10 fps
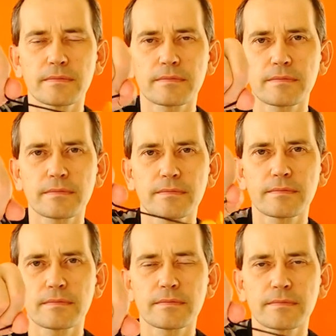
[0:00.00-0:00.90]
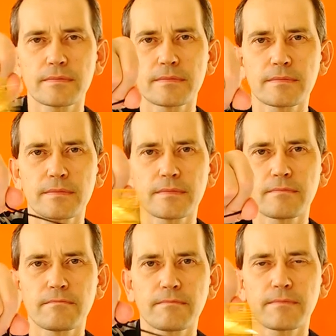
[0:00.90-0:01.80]

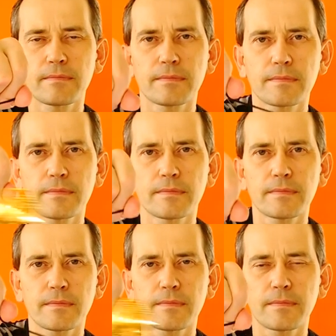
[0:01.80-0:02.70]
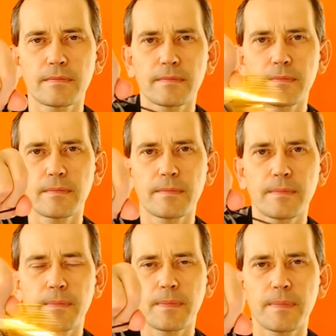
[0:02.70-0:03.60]

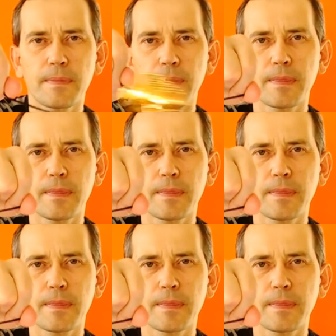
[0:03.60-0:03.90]
(silence)